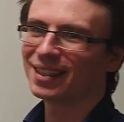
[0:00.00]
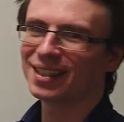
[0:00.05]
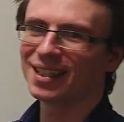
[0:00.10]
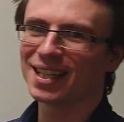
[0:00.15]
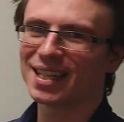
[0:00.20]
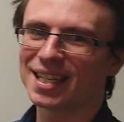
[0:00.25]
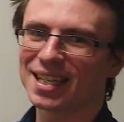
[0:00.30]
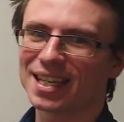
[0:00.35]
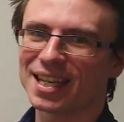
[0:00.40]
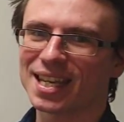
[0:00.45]

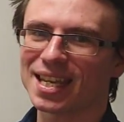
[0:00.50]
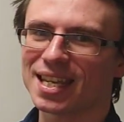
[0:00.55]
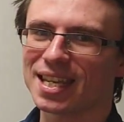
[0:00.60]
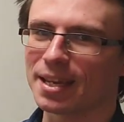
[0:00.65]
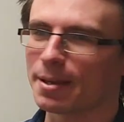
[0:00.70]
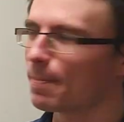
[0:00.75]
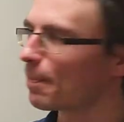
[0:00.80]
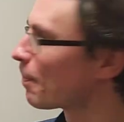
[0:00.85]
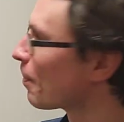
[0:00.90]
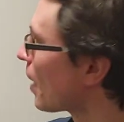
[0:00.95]

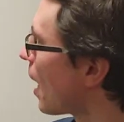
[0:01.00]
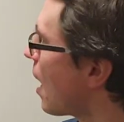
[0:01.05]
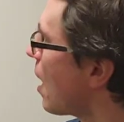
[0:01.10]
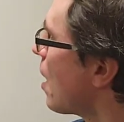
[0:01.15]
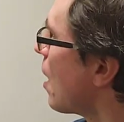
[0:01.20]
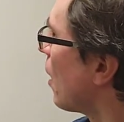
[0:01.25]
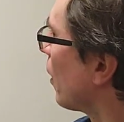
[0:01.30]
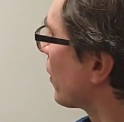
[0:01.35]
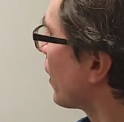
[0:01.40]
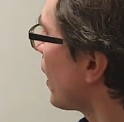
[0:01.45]
dE.
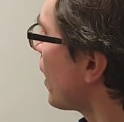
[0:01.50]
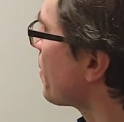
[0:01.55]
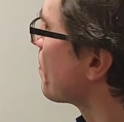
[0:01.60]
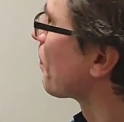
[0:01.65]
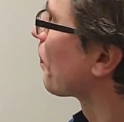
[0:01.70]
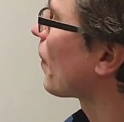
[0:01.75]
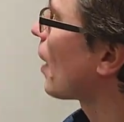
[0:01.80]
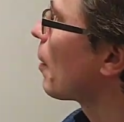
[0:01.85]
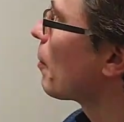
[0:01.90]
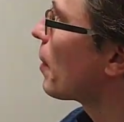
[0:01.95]
Okay,
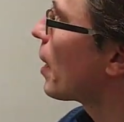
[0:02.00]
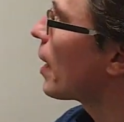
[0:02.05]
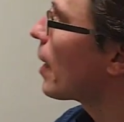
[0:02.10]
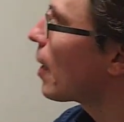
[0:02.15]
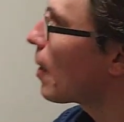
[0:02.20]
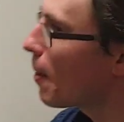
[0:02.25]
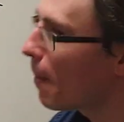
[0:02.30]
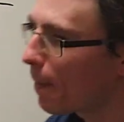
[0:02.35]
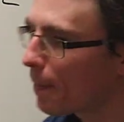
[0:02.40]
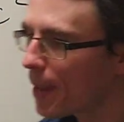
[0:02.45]

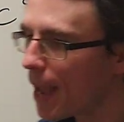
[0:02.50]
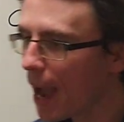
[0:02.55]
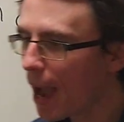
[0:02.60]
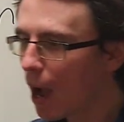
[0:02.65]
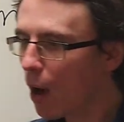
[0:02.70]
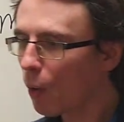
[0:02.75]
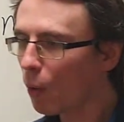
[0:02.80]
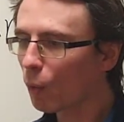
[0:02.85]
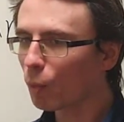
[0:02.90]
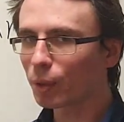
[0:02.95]
well,
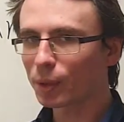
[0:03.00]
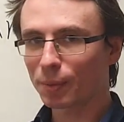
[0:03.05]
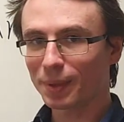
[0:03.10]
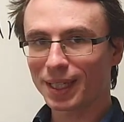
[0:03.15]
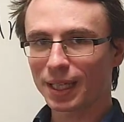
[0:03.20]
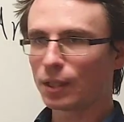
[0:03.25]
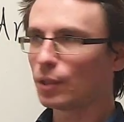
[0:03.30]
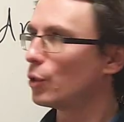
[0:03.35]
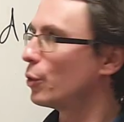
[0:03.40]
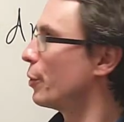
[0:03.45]
now what we
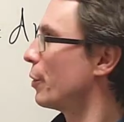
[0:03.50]
can